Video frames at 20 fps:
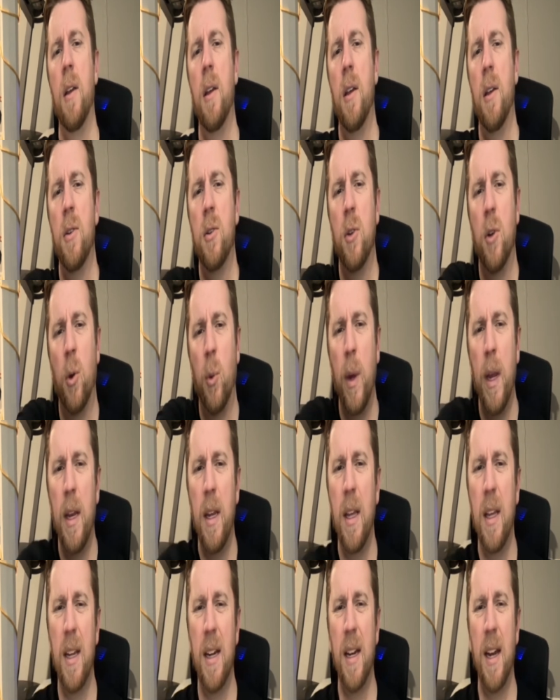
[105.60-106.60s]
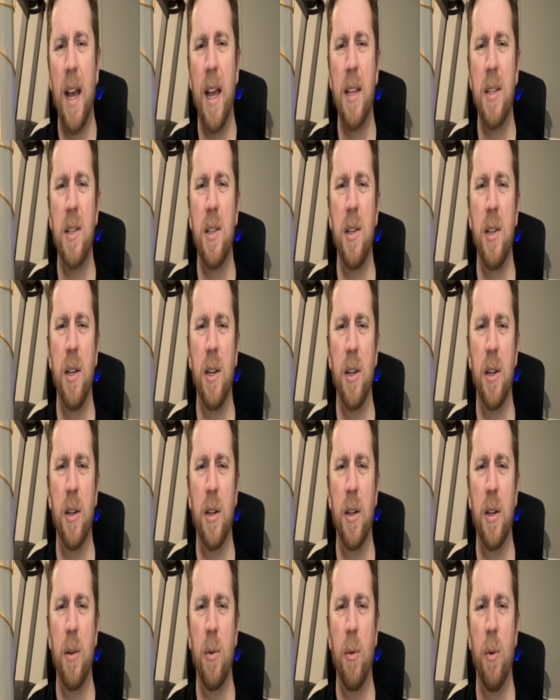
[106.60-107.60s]
Is there a way to get an S in here?
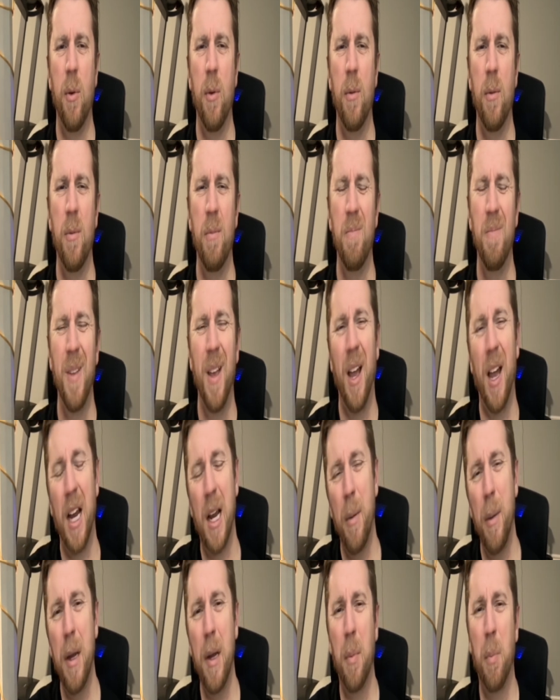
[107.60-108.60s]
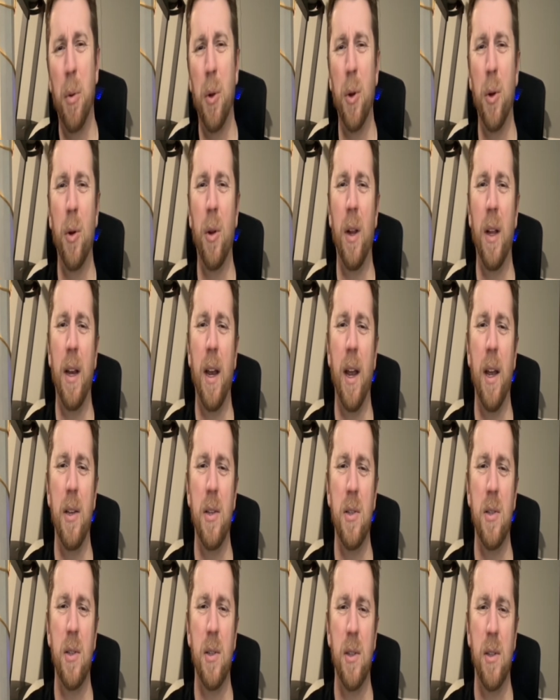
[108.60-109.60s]
I can make a plural, I
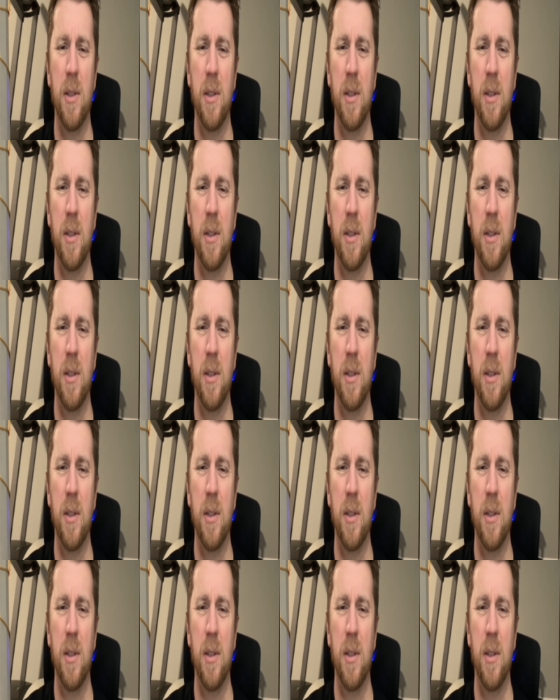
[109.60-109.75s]
guess.